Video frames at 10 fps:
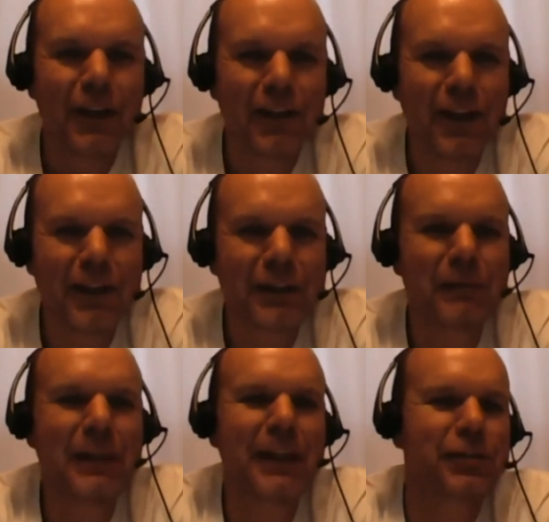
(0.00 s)
that to
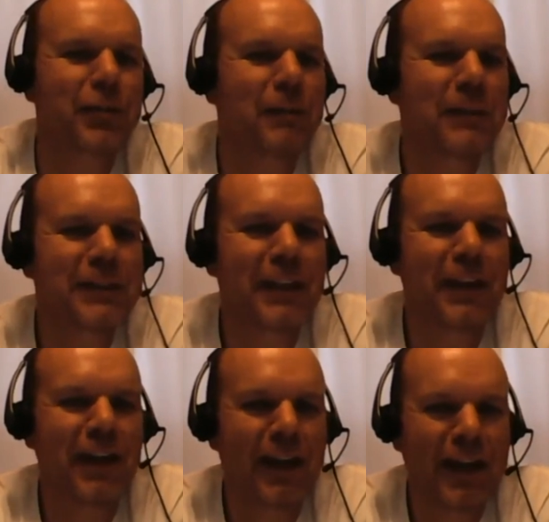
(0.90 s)
me kind of struck me as kind of
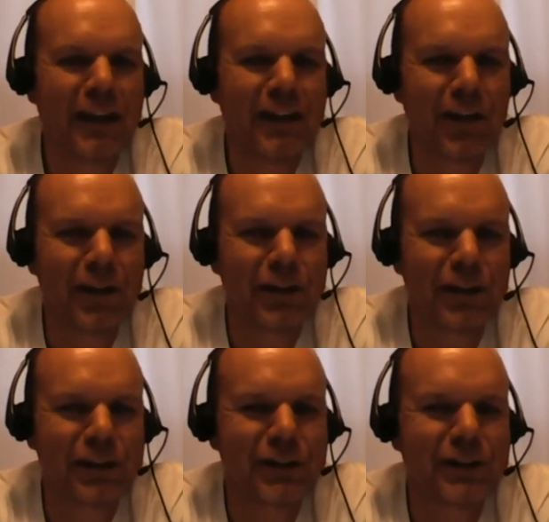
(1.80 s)
odd or
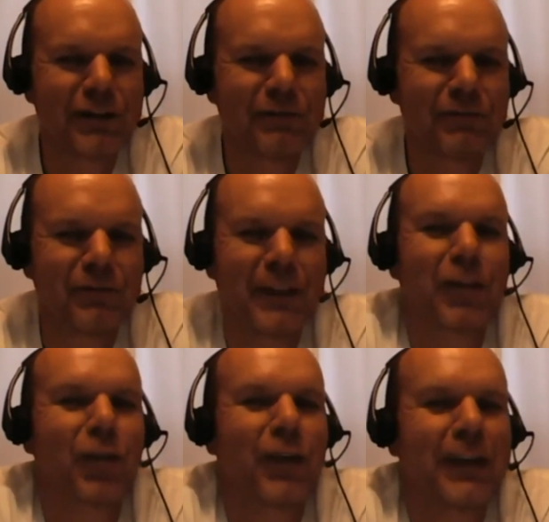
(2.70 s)
just
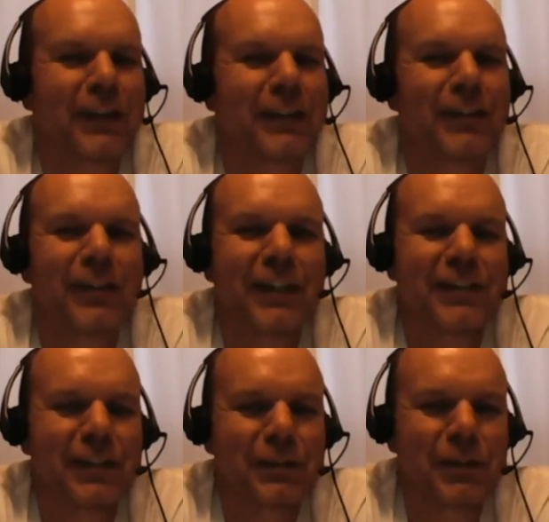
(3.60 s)
incorrect and you kind of
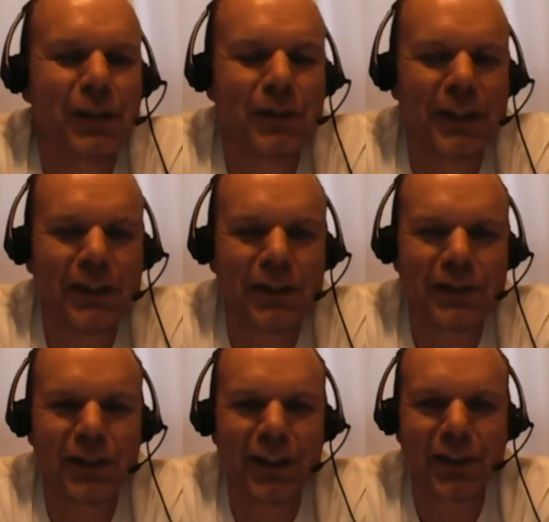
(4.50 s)
see this when you when they do the
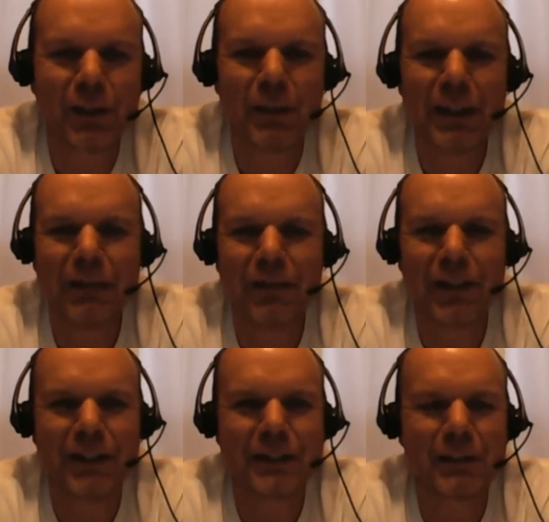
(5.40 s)
selection committee for the
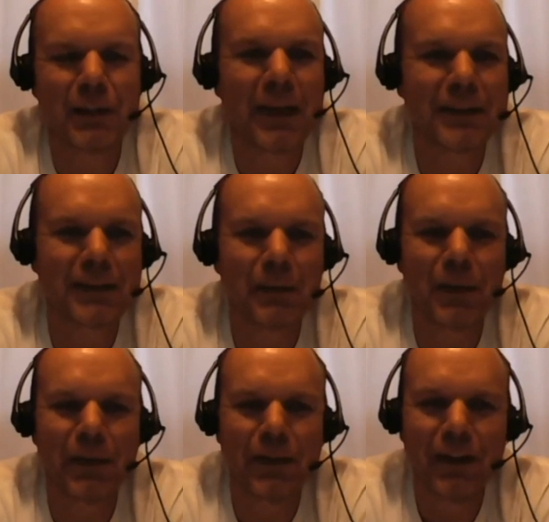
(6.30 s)
ncaa
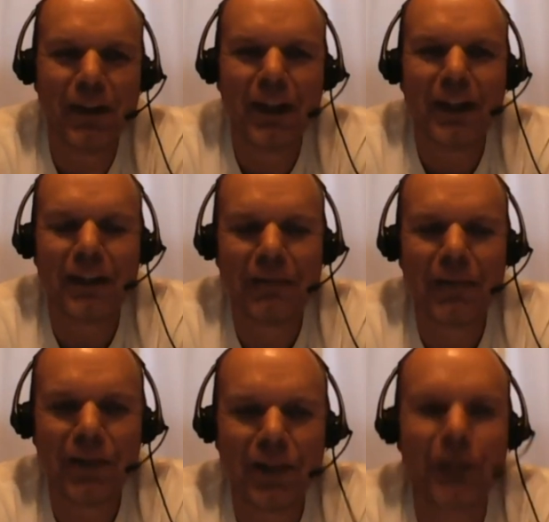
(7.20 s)
basketball they
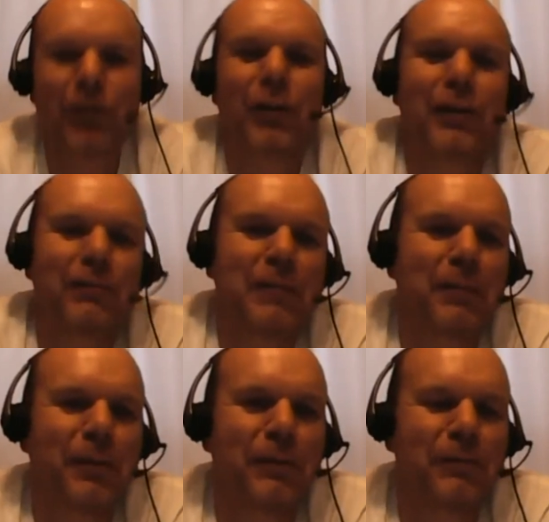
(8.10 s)
vote you know who
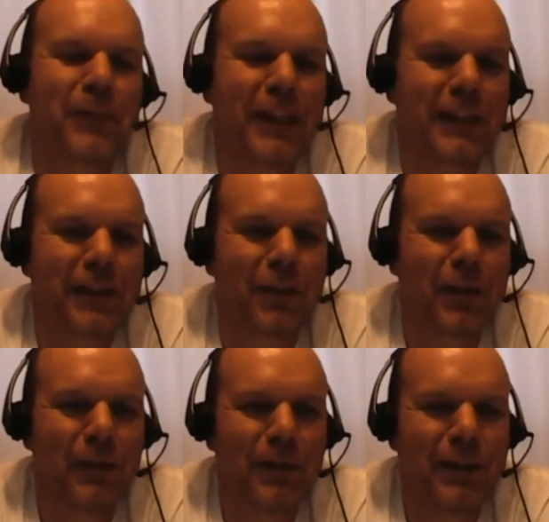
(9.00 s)
people like to
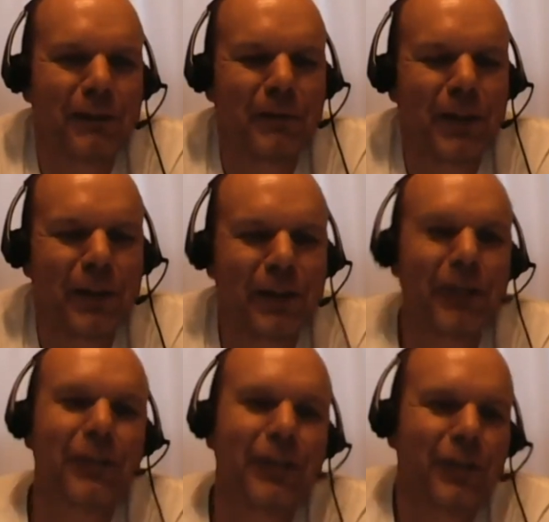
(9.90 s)
grumble and moan
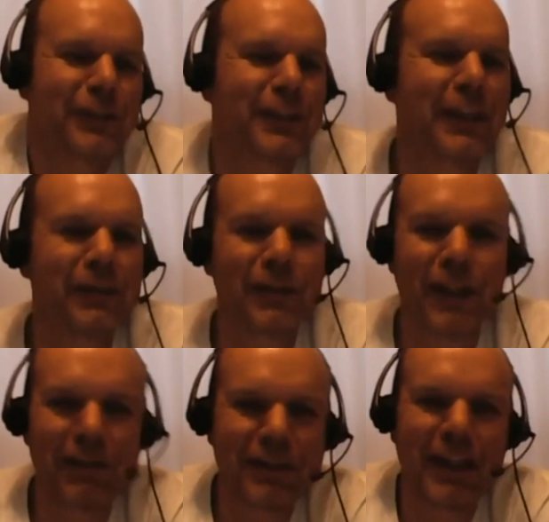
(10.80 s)
oh who is this guy who was
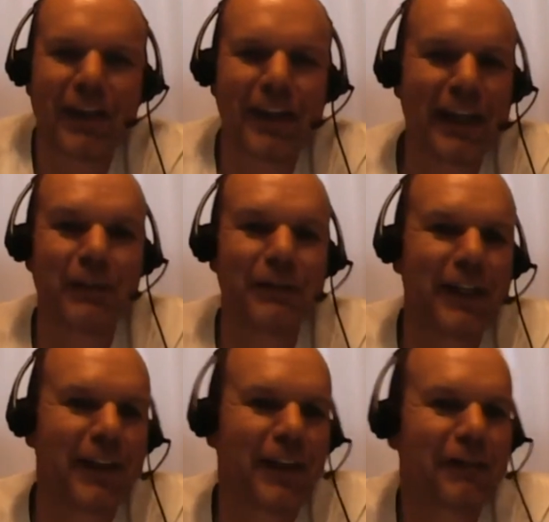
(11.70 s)
left out i can't believe they
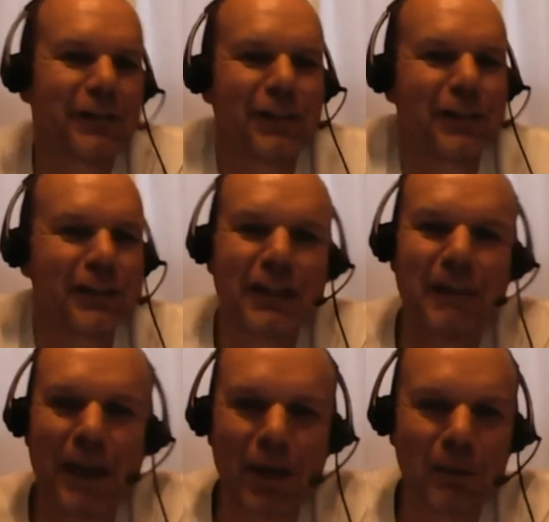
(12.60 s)
left you know this
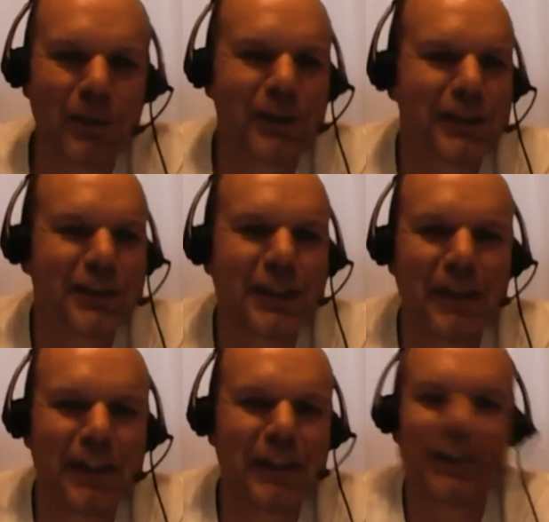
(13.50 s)
team out or put this team
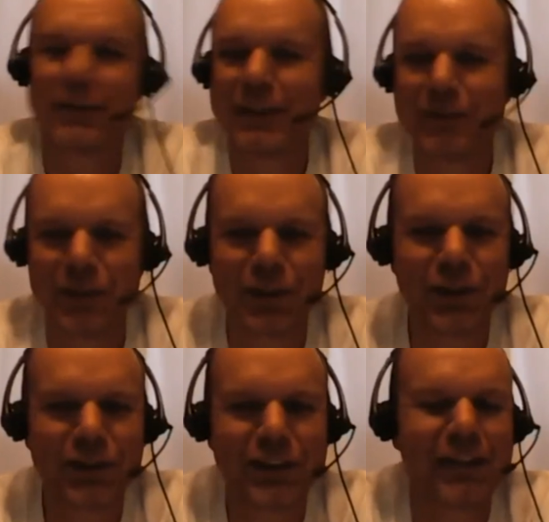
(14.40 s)
in and this team's a two
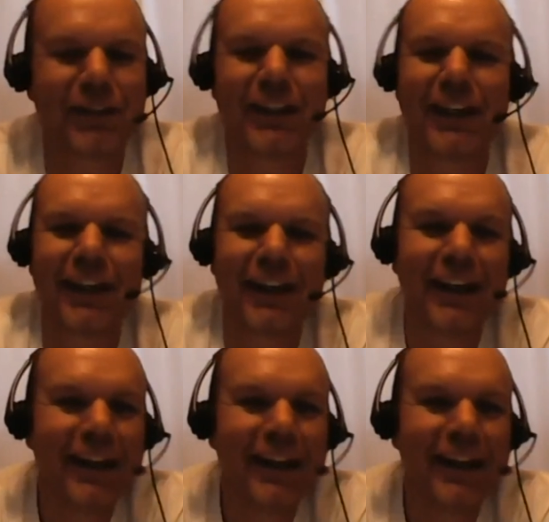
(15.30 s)
seed you know what the heck